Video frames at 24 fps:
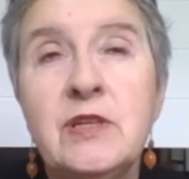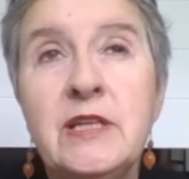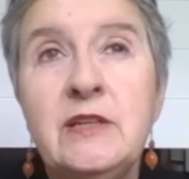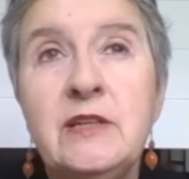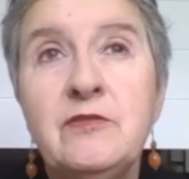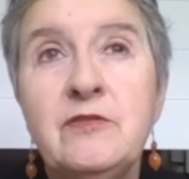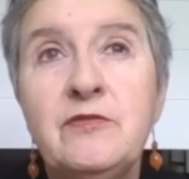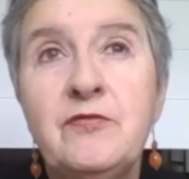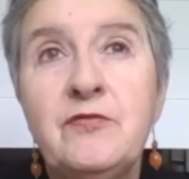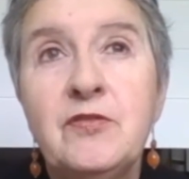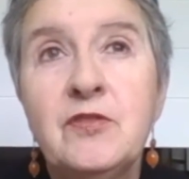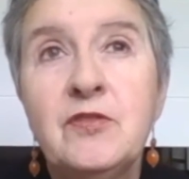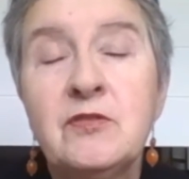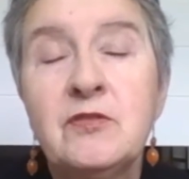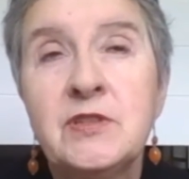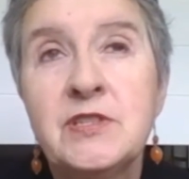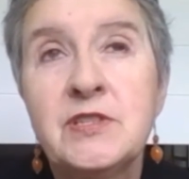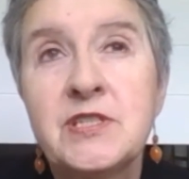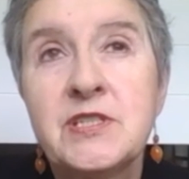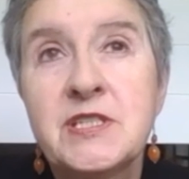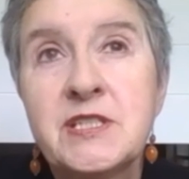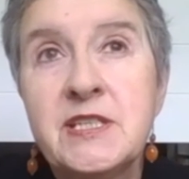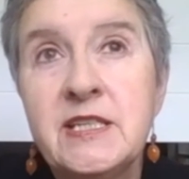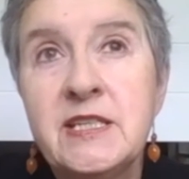
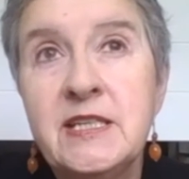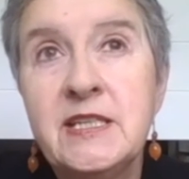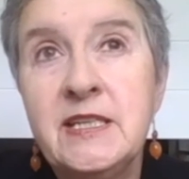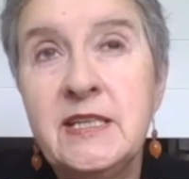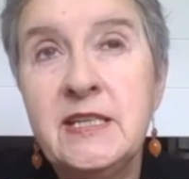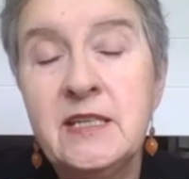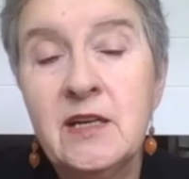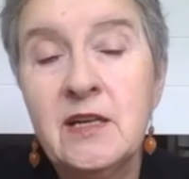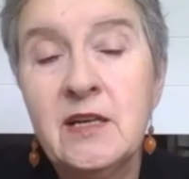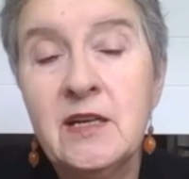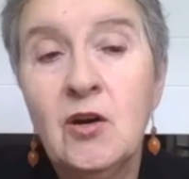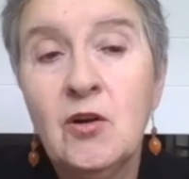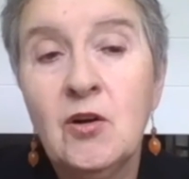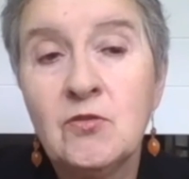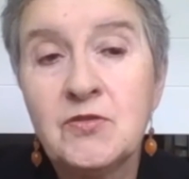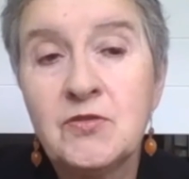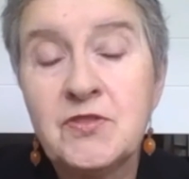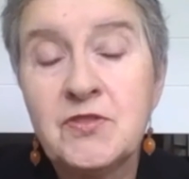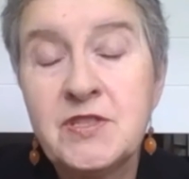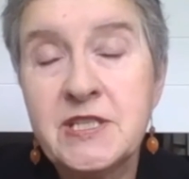influence the whole